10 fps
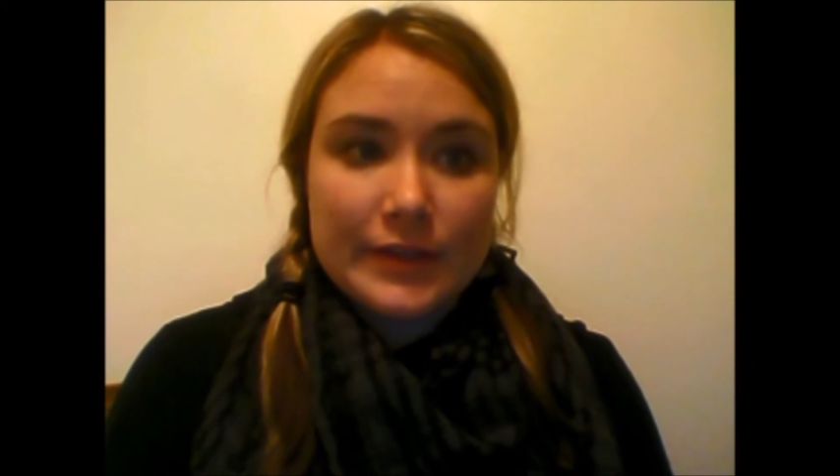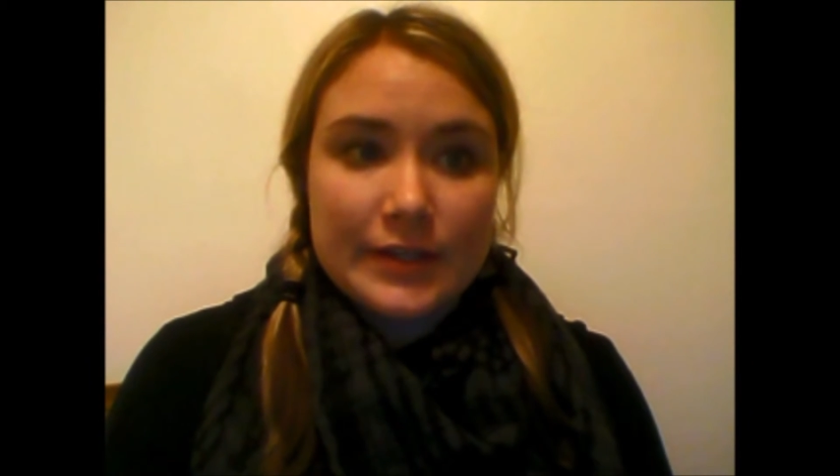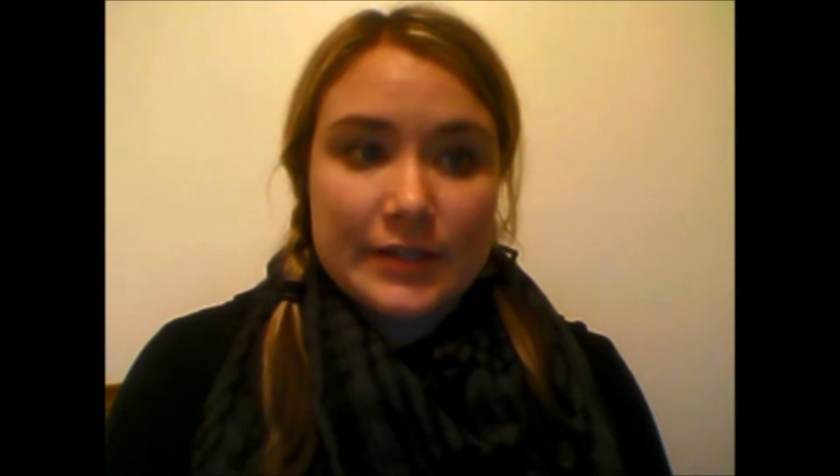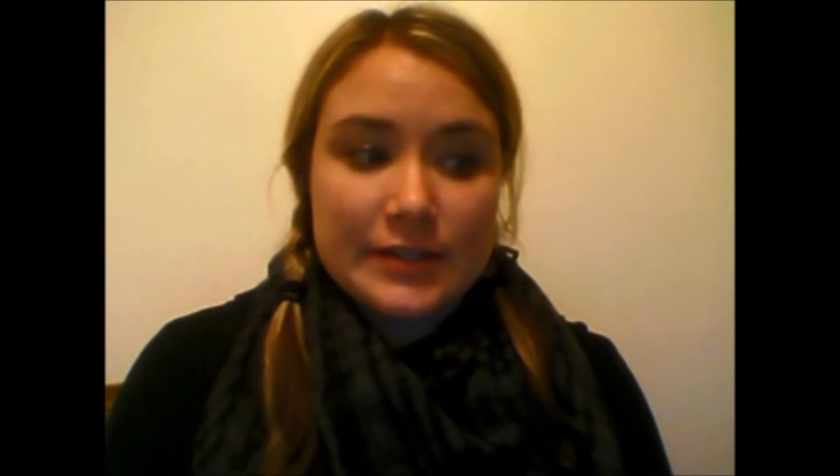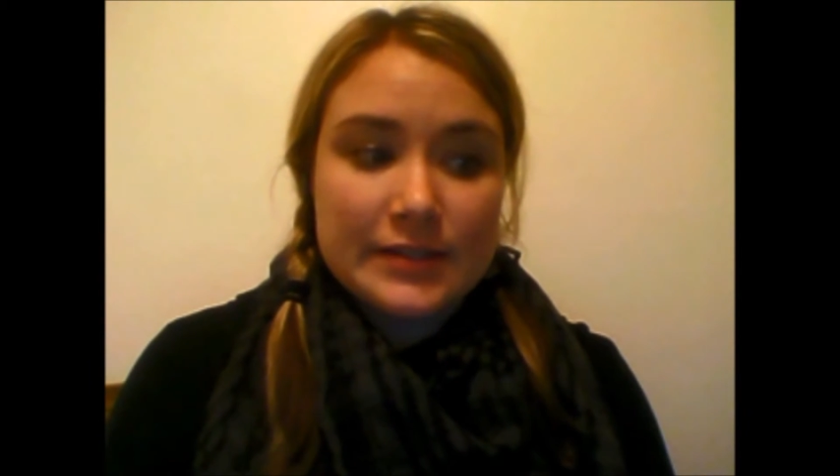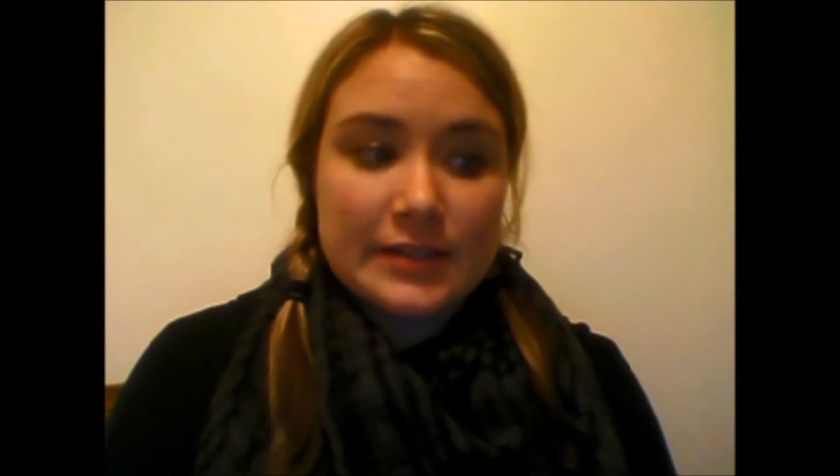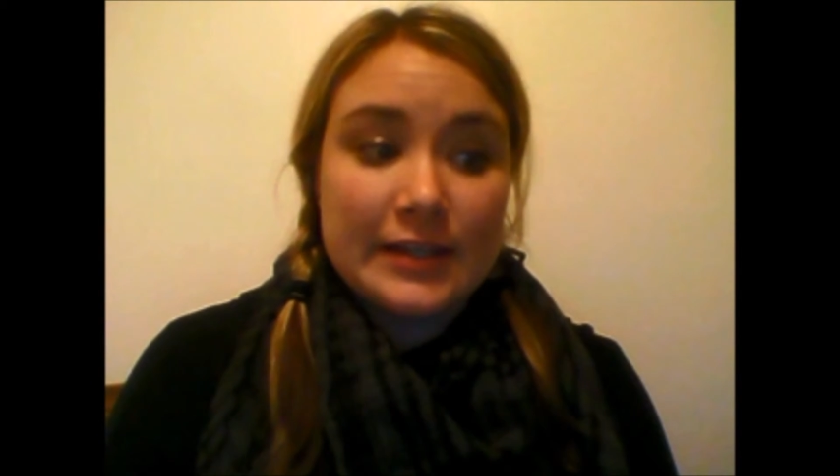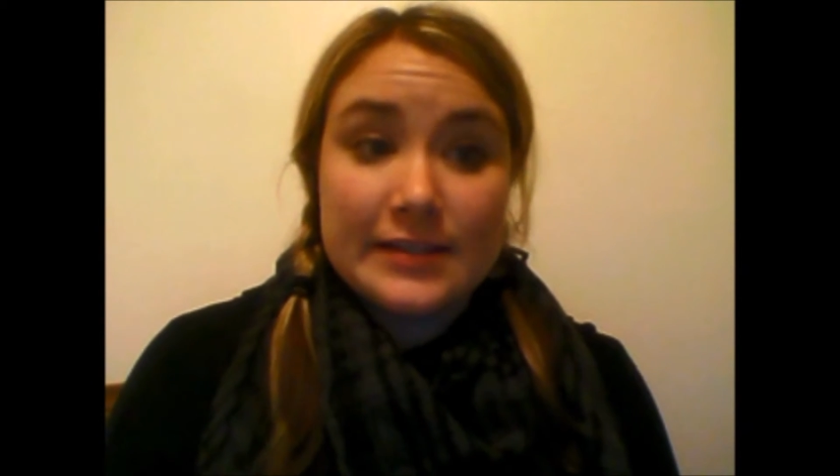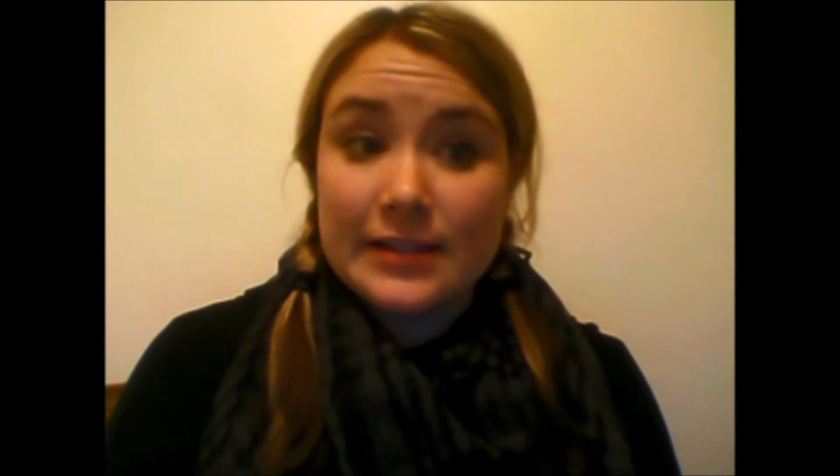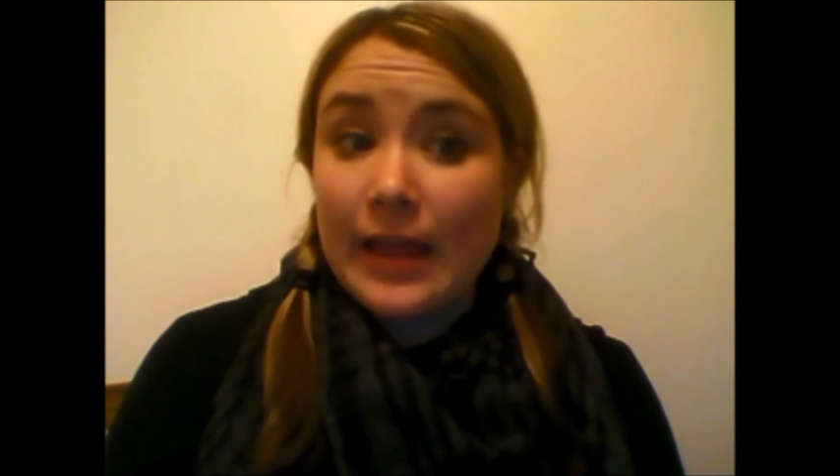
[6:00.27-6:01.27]
is
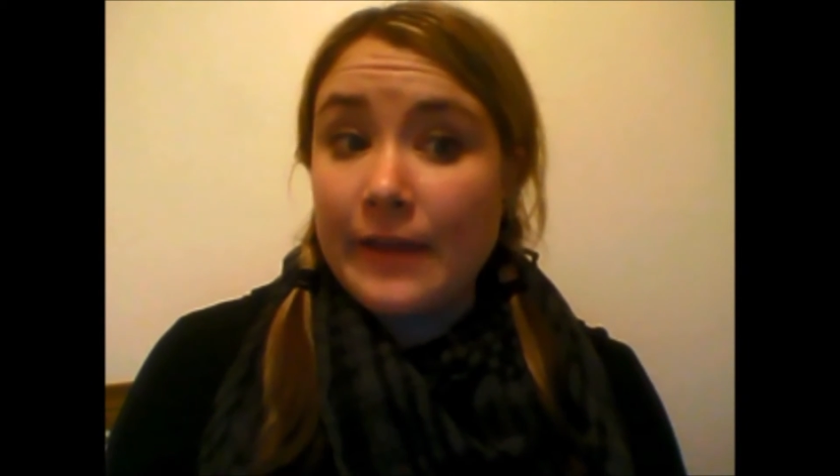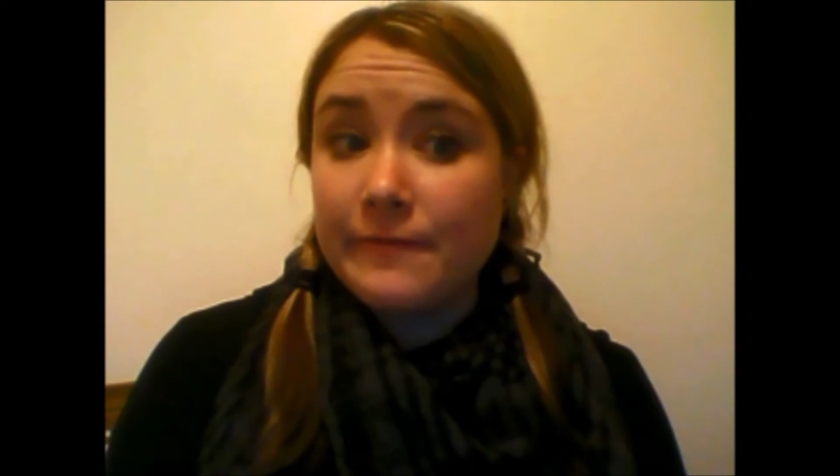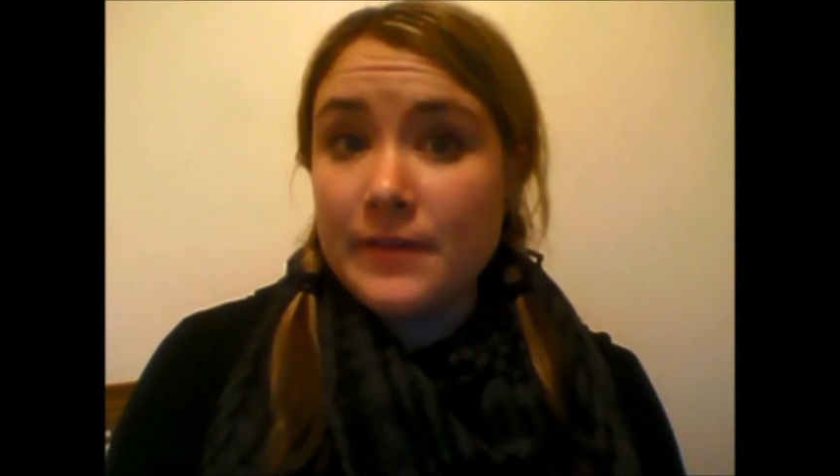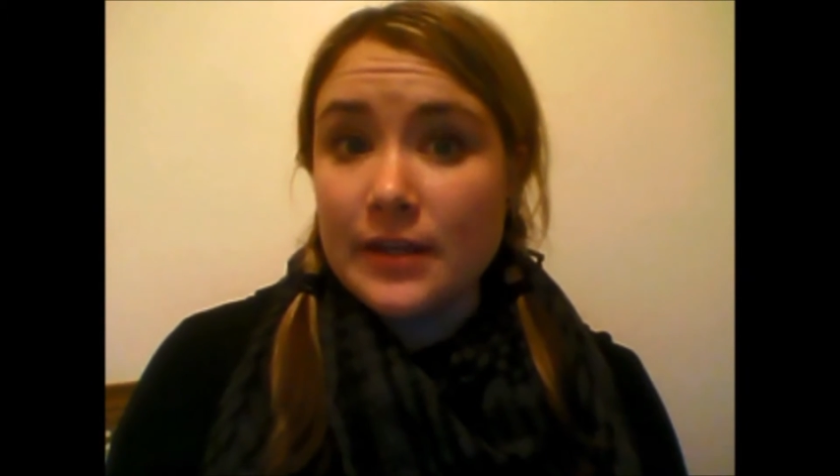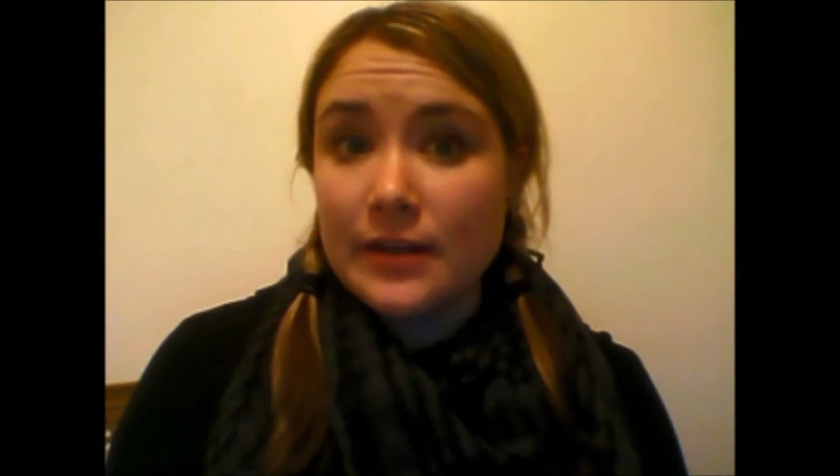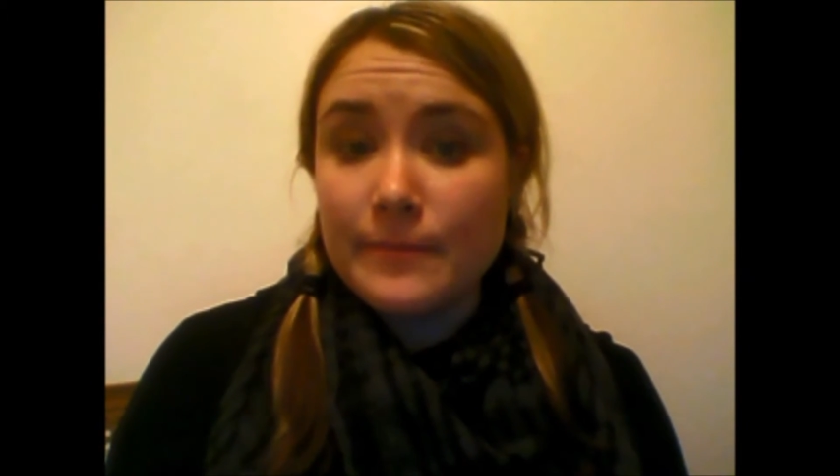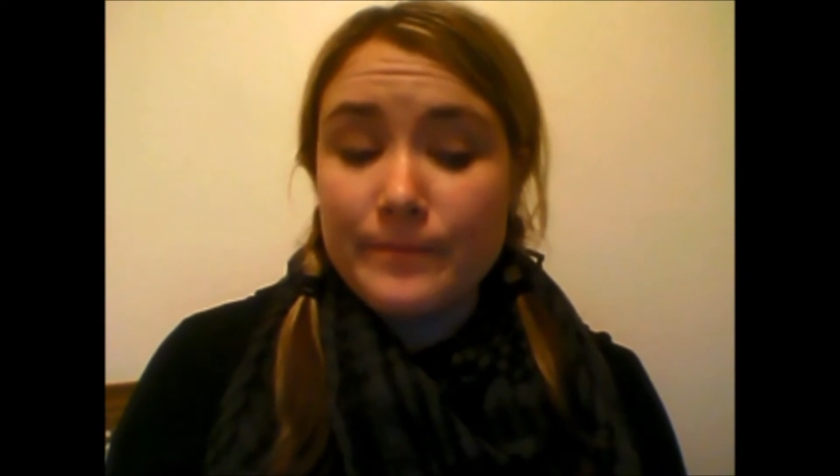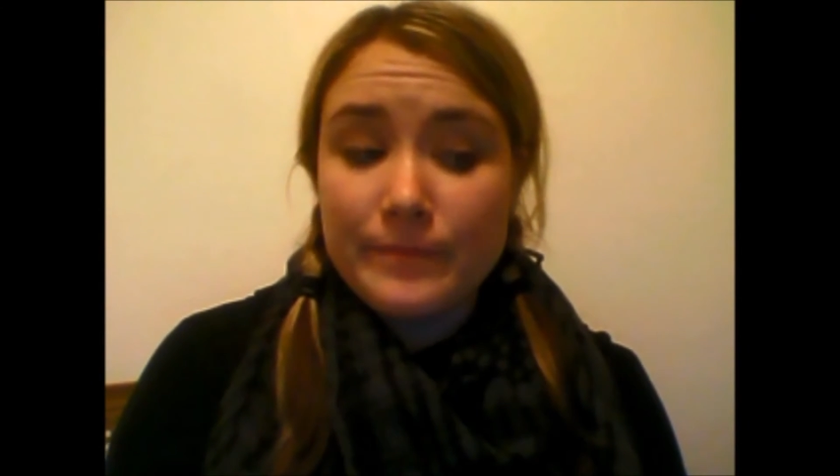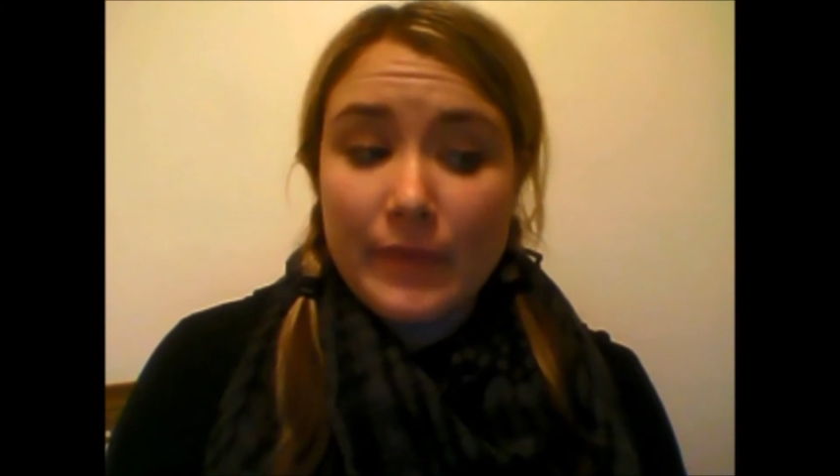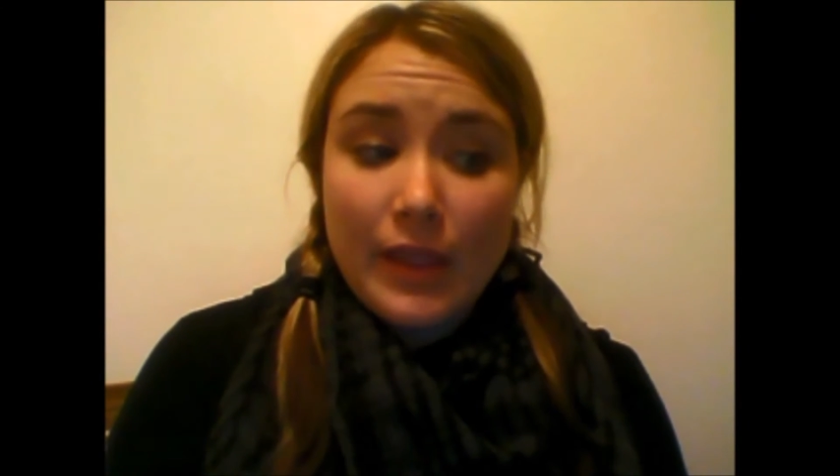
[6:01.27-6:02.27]
it's a live feed.
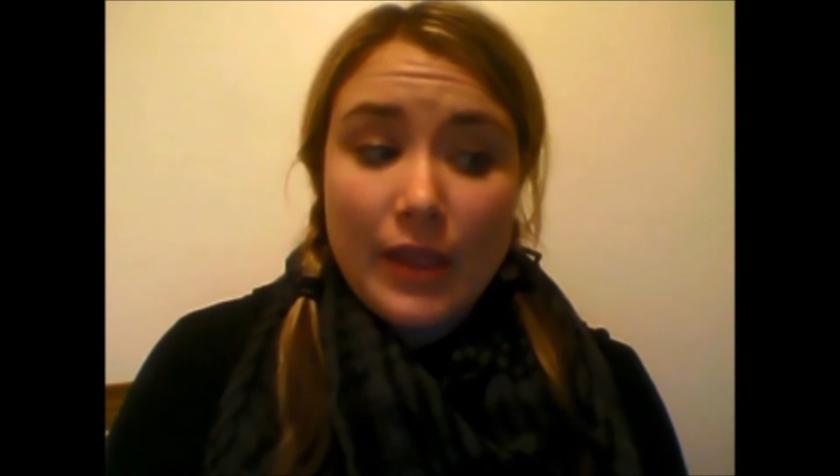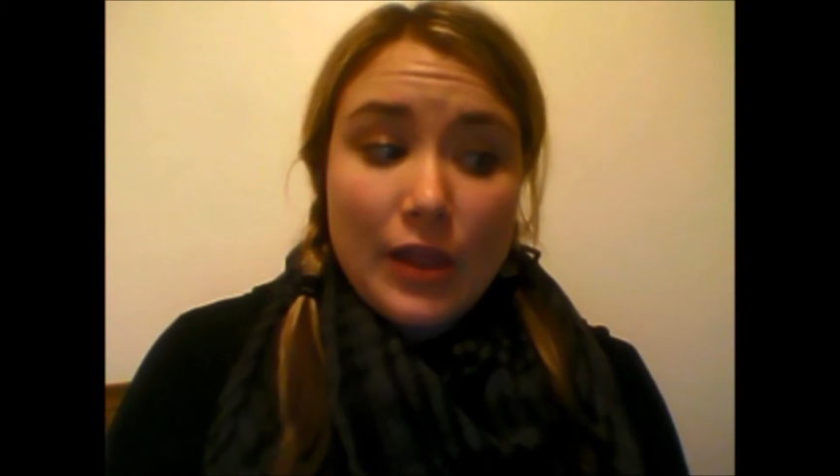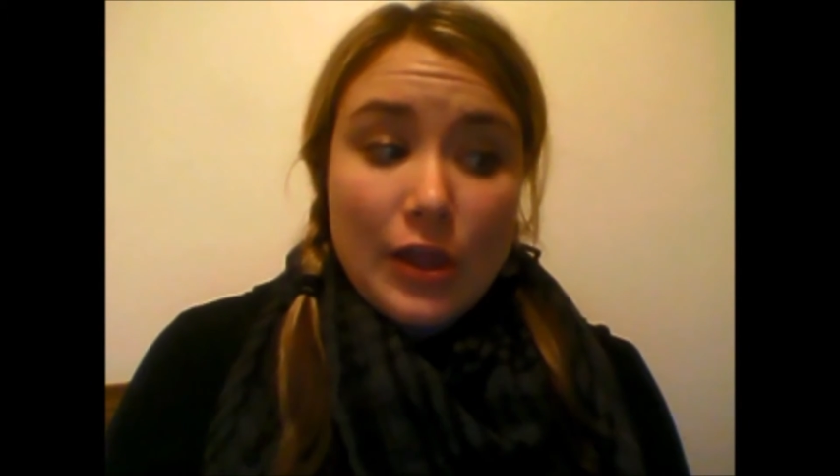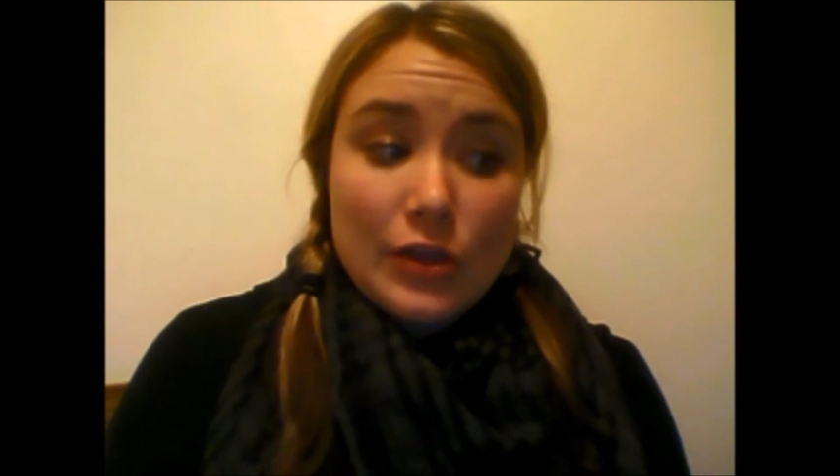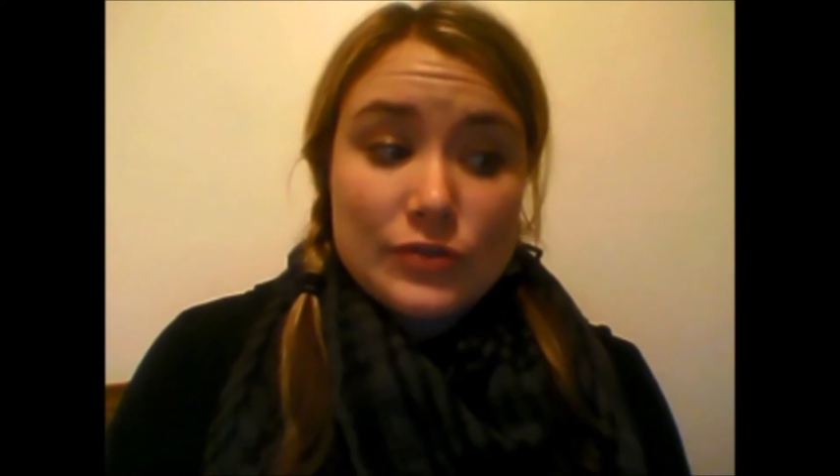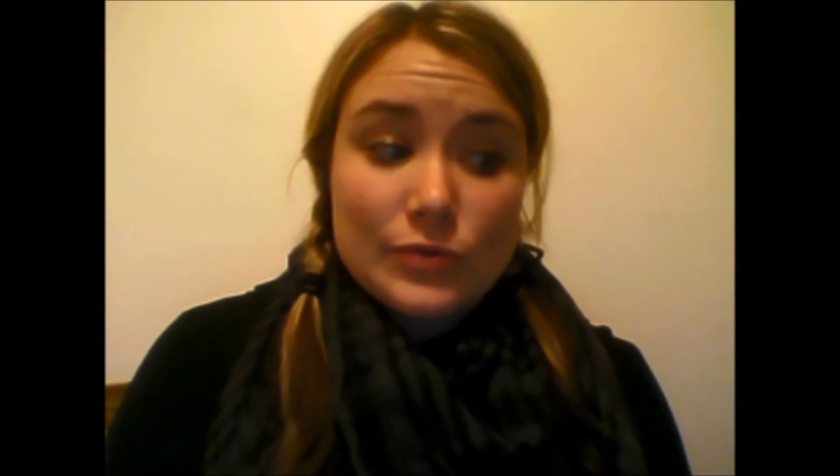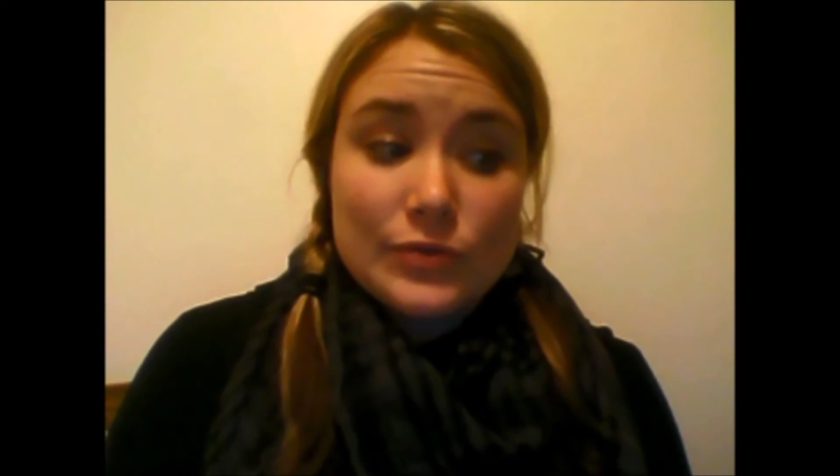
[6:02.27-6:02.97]
So